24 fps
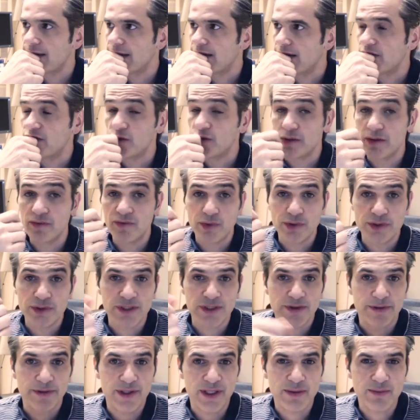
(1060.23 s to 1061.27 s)
universal
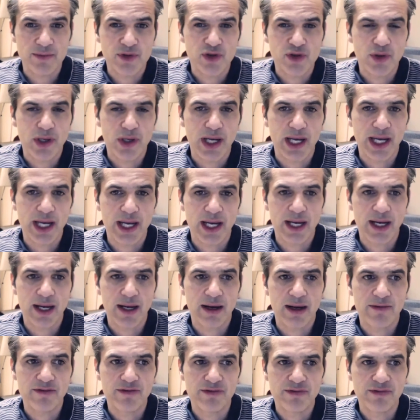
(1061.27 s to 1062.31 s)
theme, you
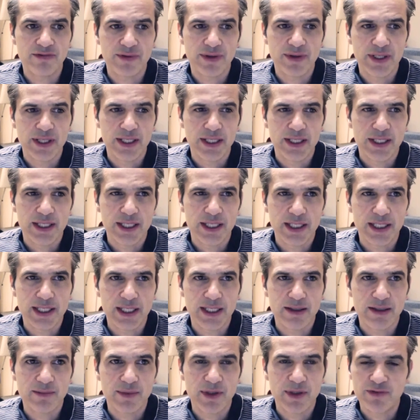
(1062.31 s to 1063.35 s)
have
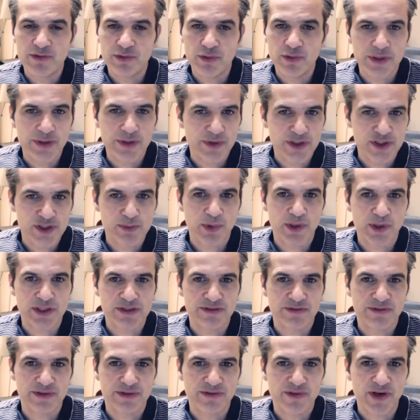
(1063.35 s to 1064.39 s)
a fully
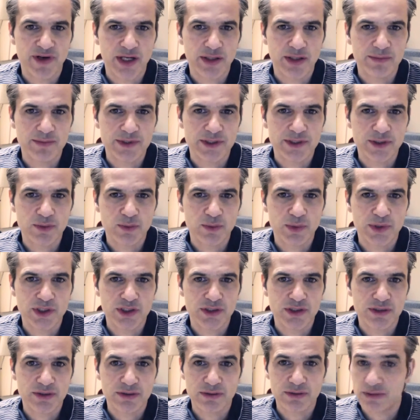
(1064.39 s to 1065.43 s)
responsive environment,
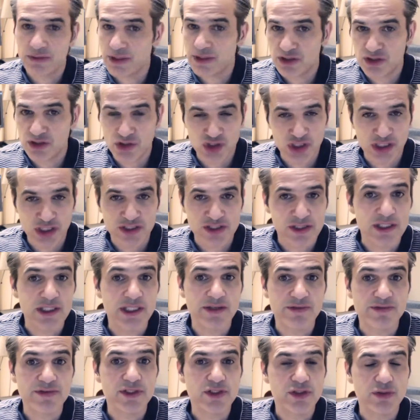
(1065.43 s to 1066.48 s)
which is just
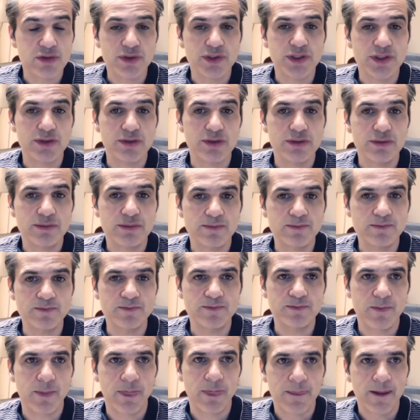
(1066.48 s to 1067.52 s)
given to you.
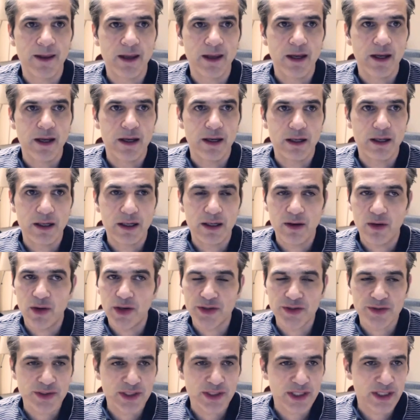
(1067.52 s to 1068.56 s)
Or
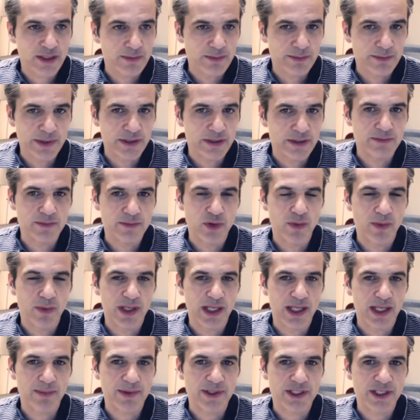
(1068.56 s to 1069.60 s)
you can build mobile
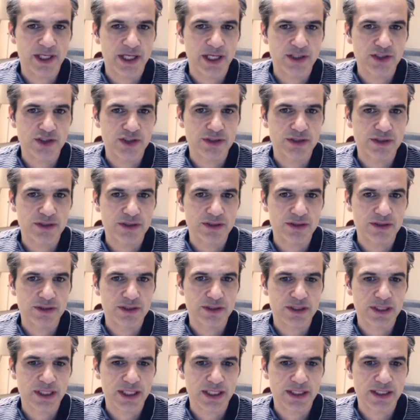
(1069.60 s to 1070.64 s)

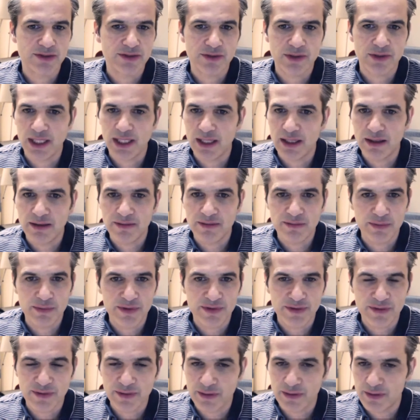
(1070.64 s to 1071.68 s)
applications, and you have
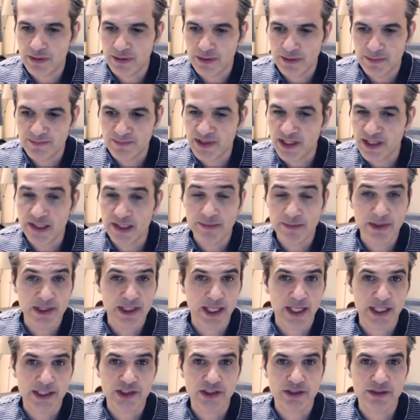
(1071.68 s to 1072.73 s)
with dynamic
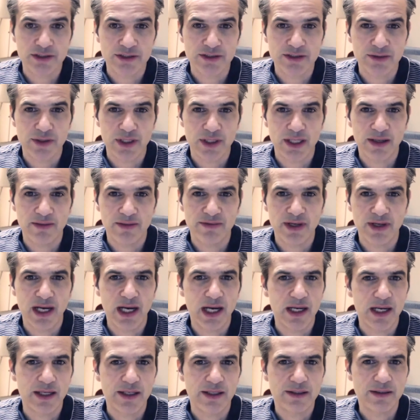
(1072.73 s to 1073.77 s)
actions, you have a
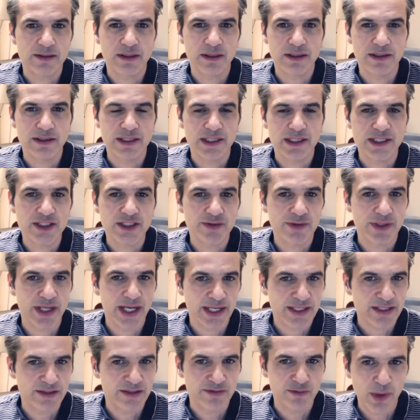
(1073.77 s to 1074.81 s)
highly
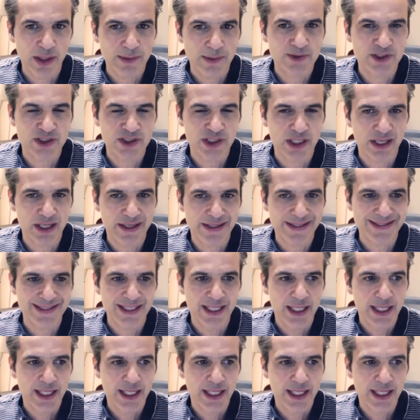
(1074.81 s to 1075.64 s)
interactive website